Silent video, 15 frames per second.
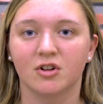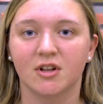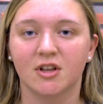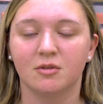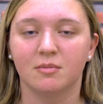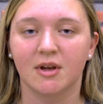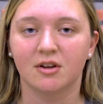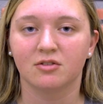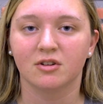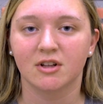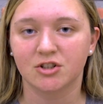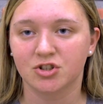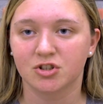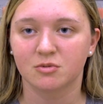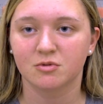really you make
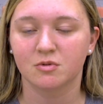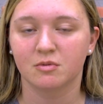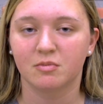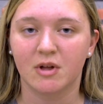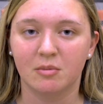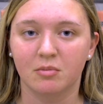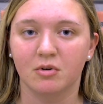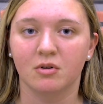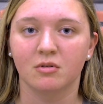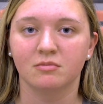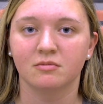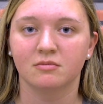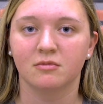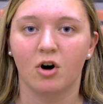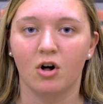relationships with
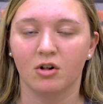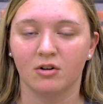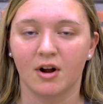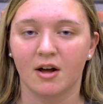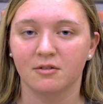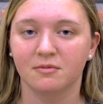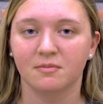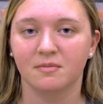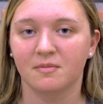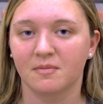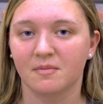people all around.